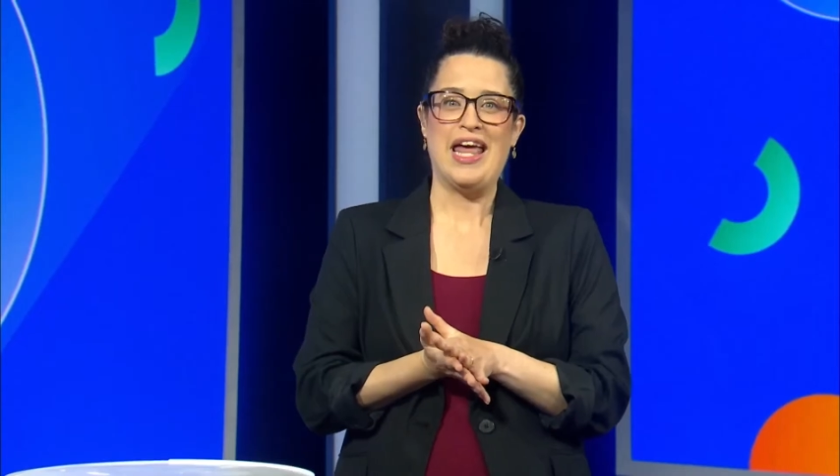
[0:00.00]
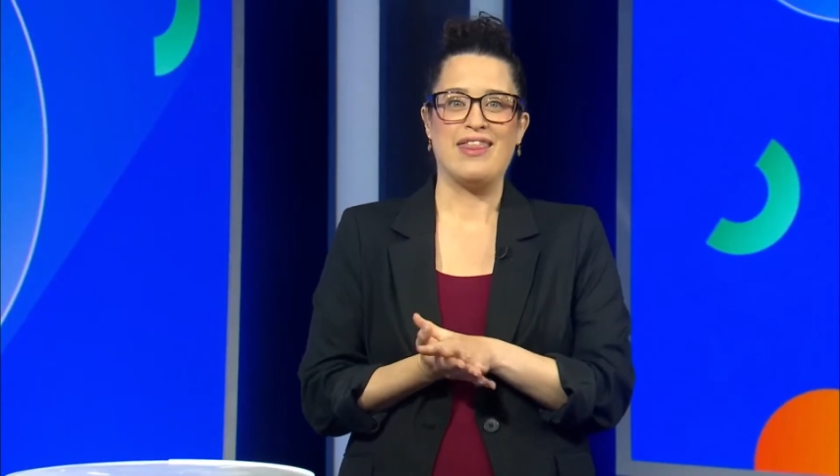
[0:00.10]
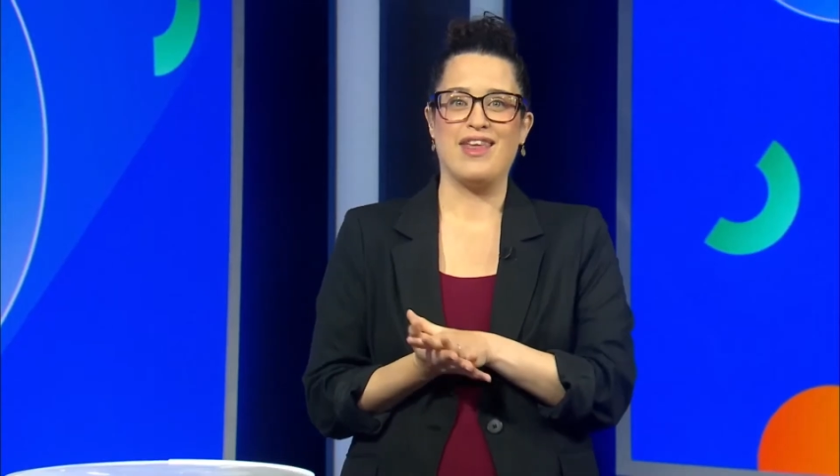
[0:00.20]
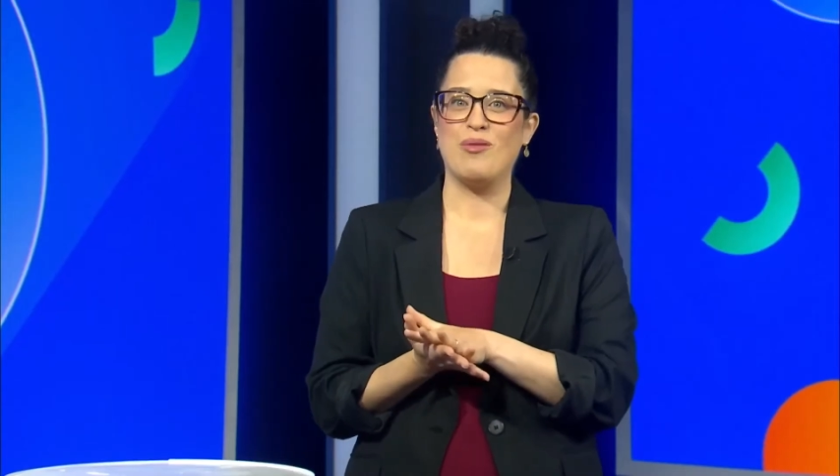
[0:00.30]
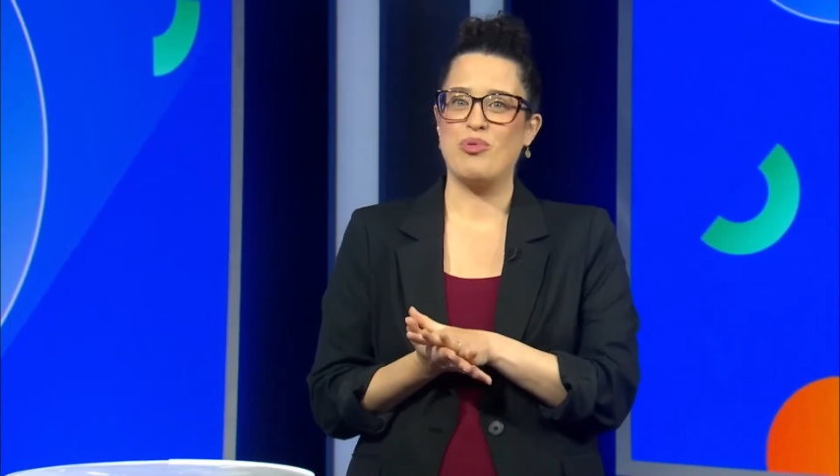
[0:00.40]

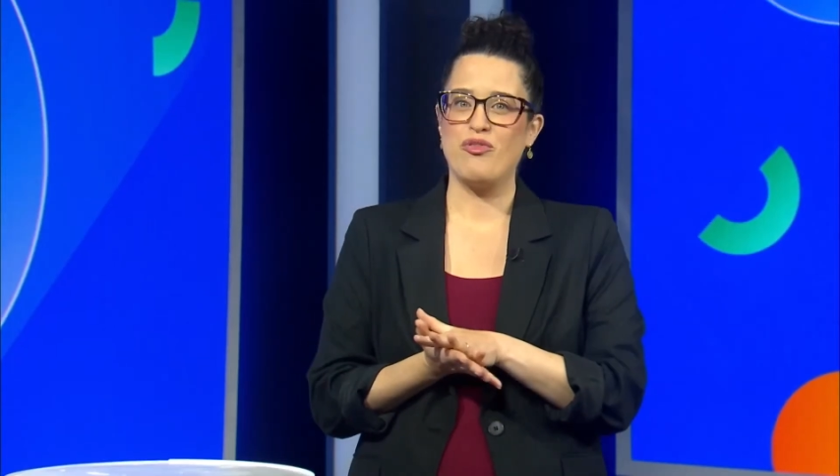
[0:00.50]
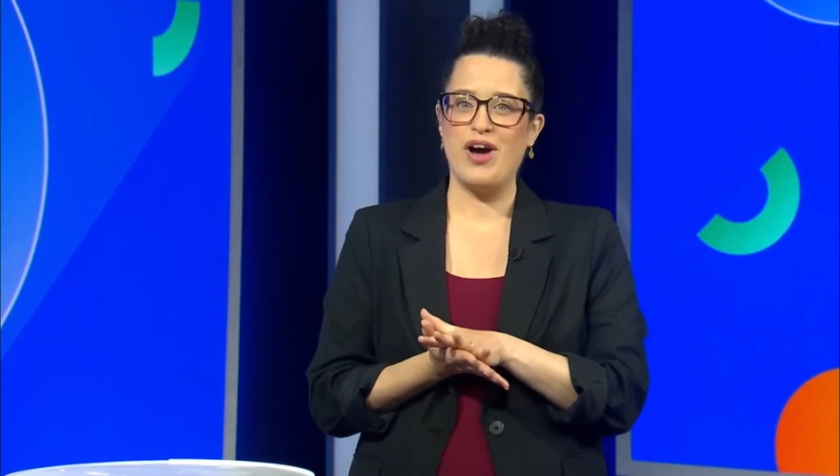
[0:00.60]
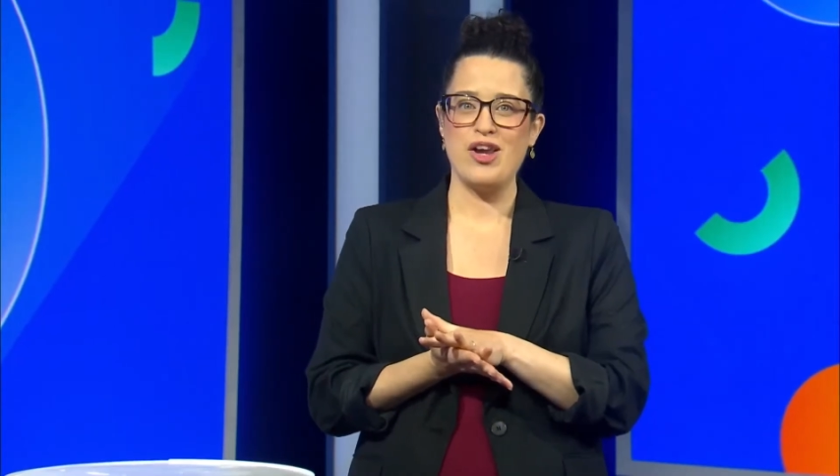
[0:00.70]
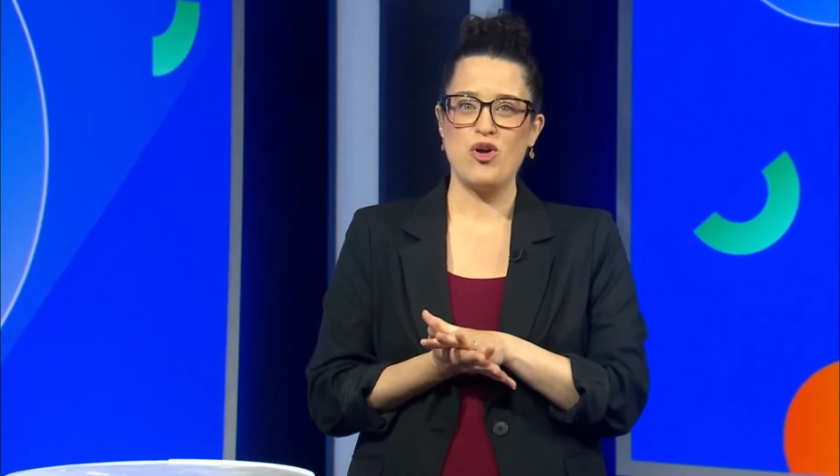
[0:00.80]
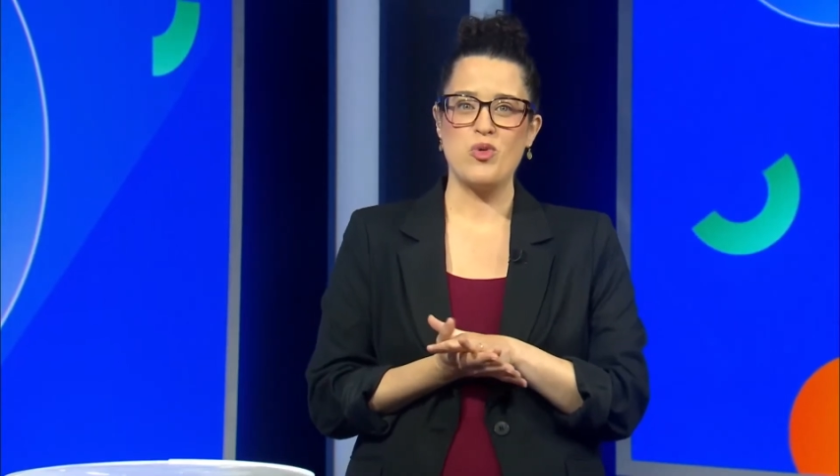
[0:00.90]
They
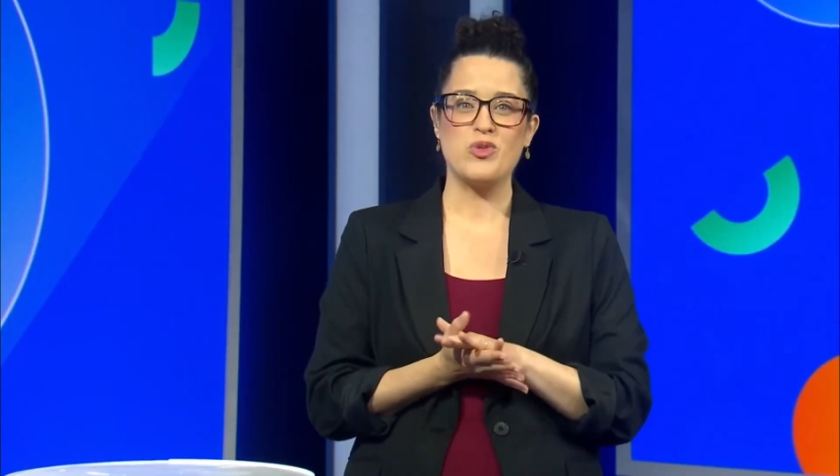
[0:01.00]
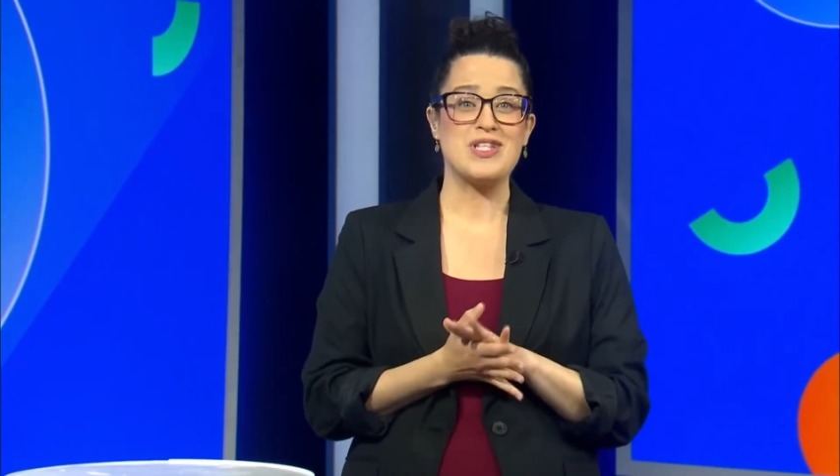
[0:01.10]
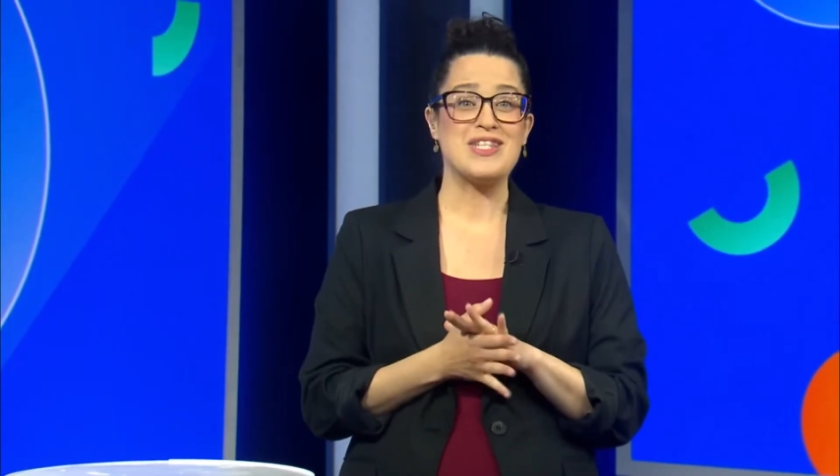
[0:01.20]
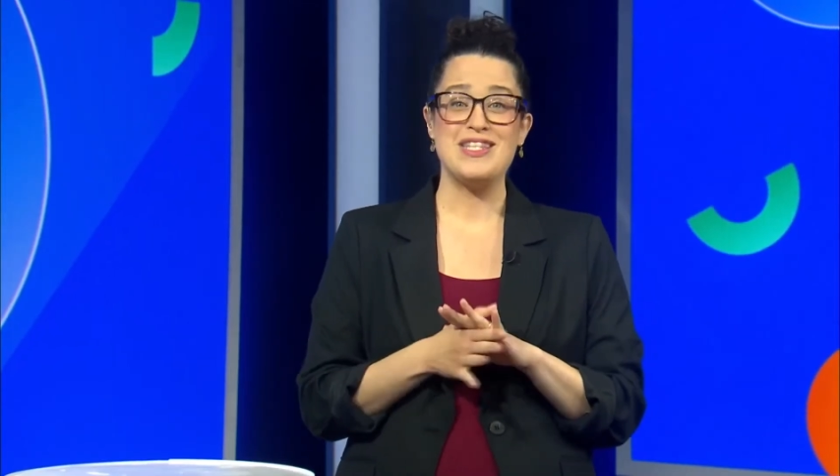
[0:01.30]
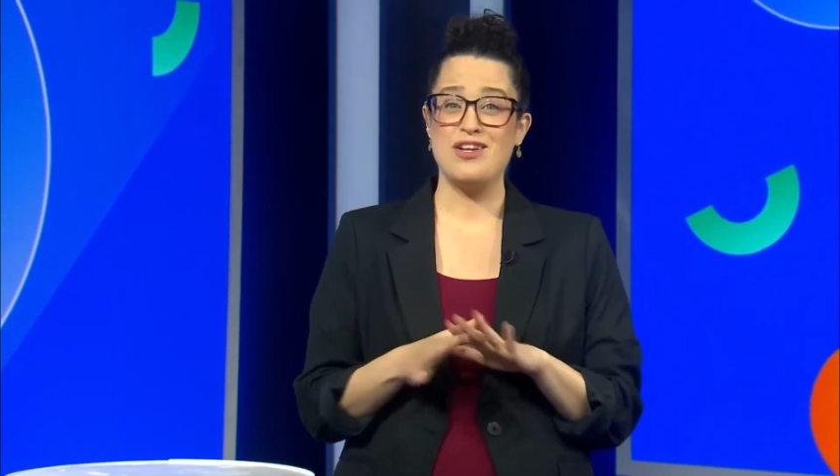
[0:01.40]
provide
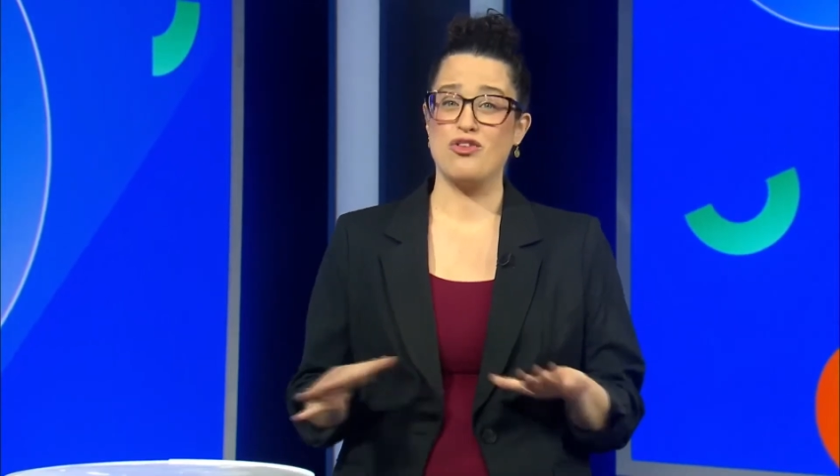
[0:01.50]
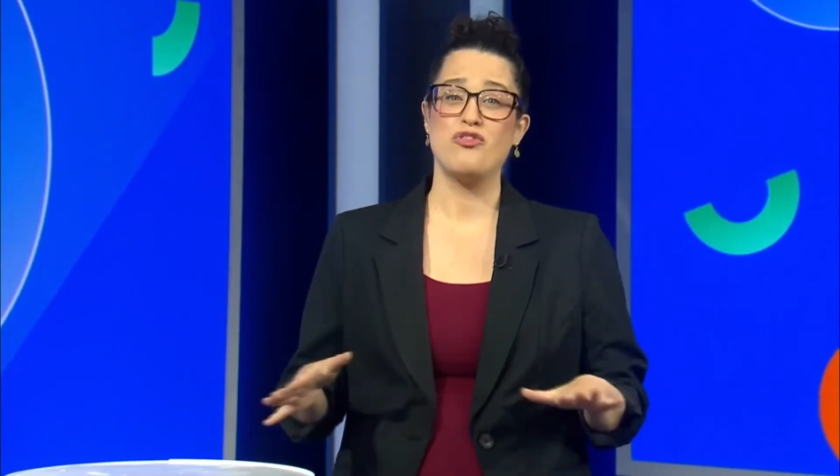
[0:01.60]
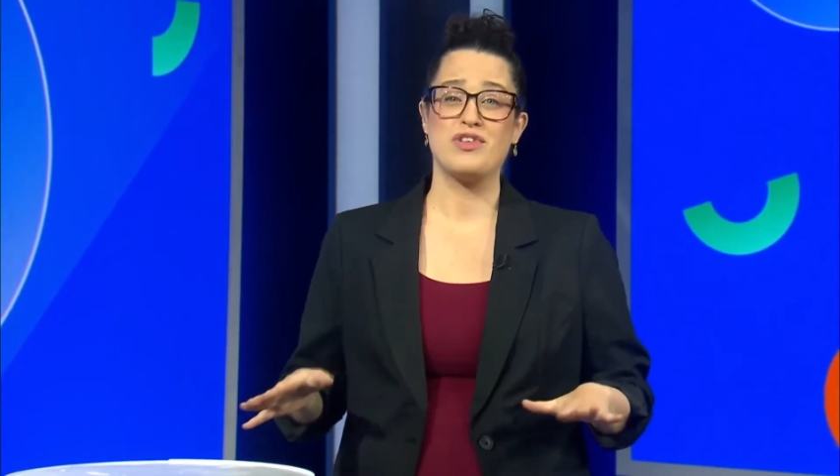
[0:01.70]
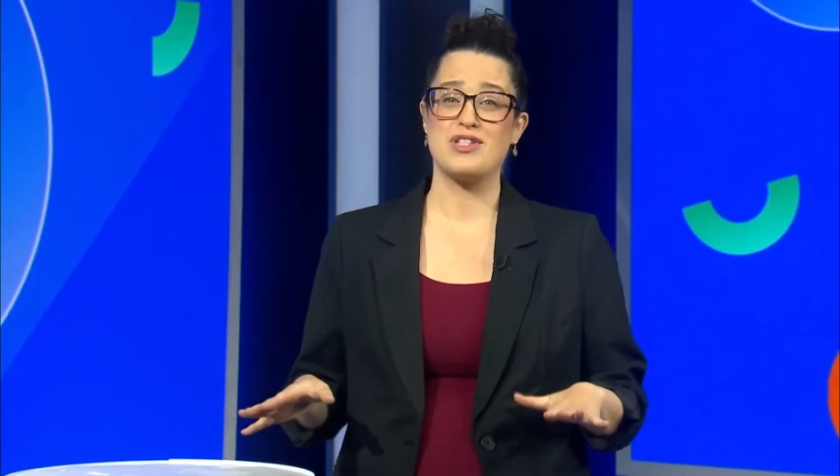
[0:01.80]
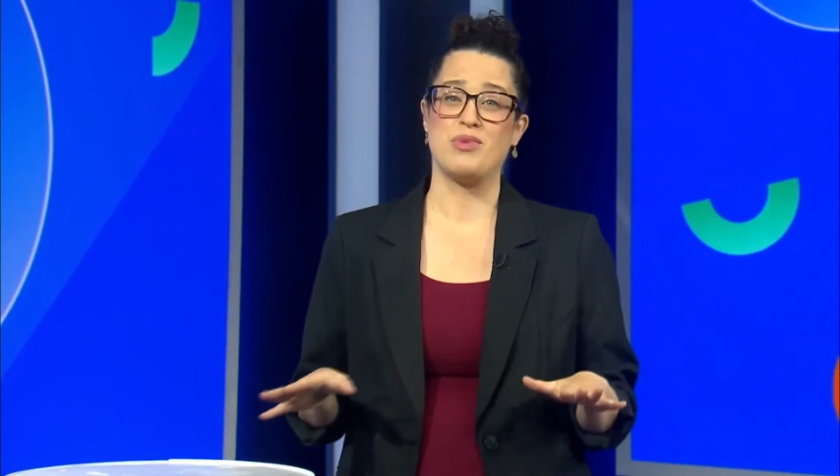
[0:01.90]
almost zero
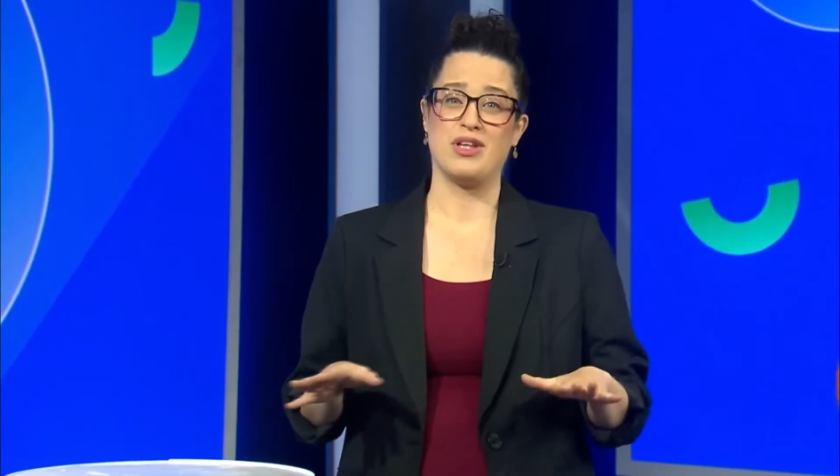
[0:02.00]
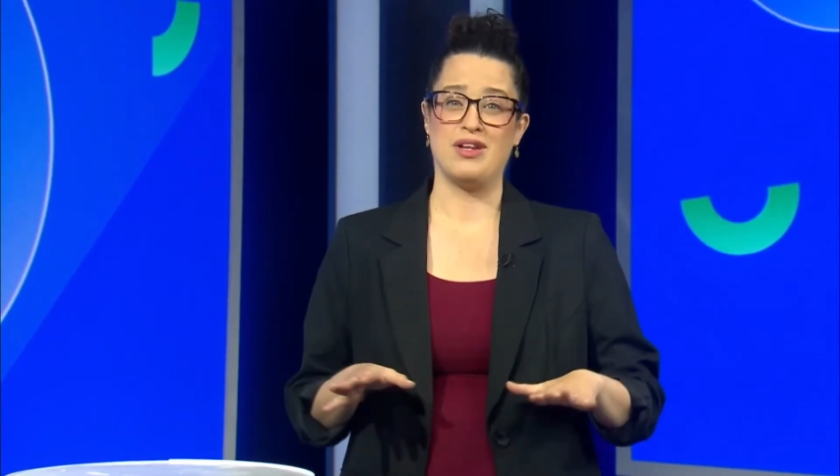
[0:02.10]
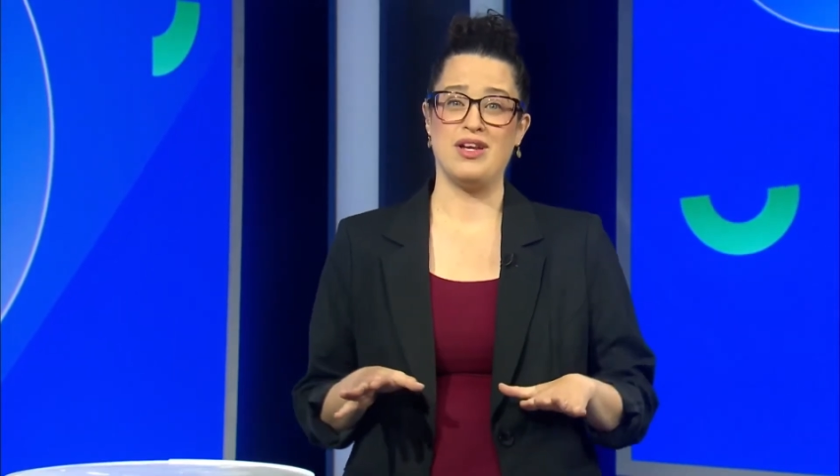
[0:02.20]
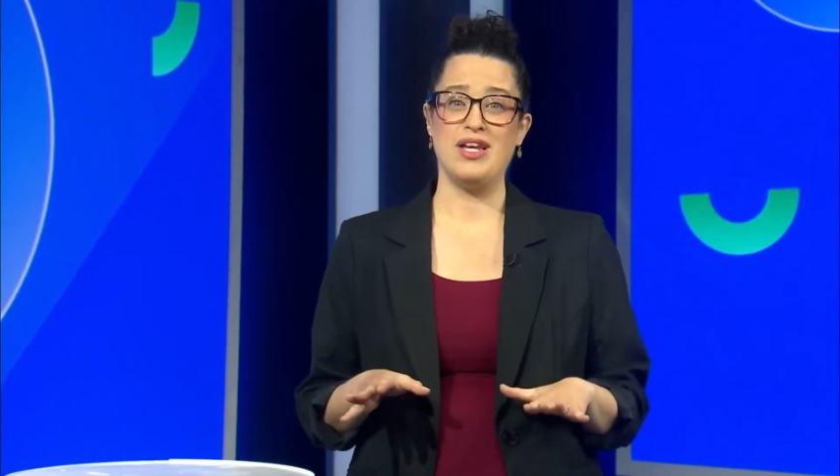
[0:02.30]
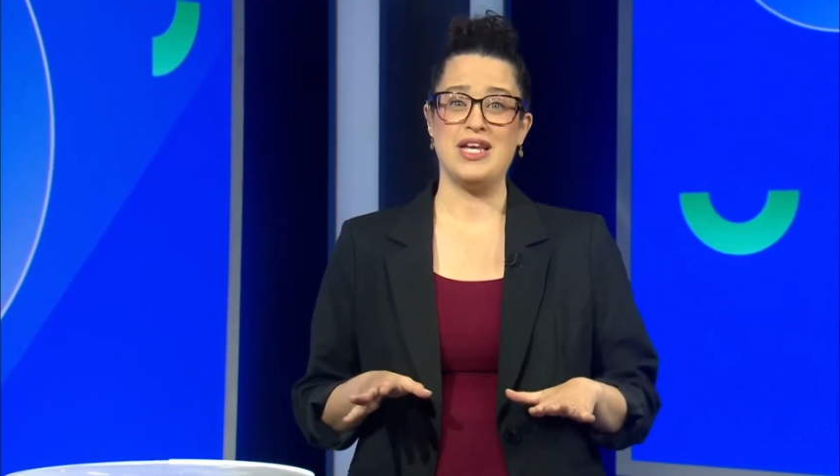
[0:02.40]

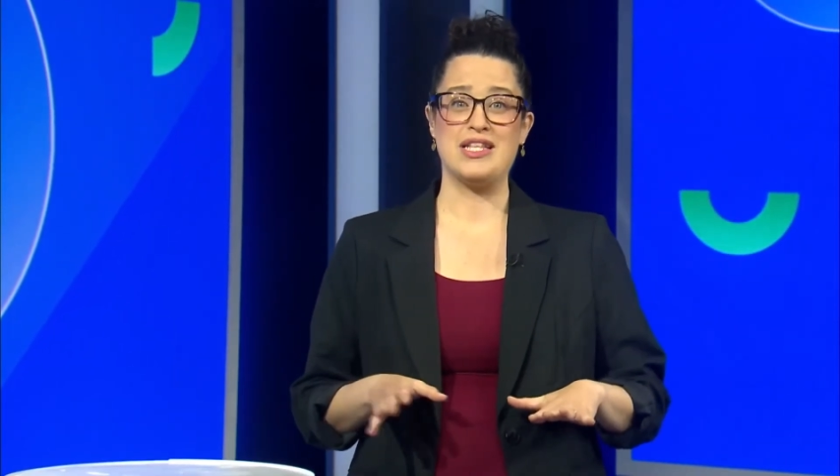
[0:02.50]
visibility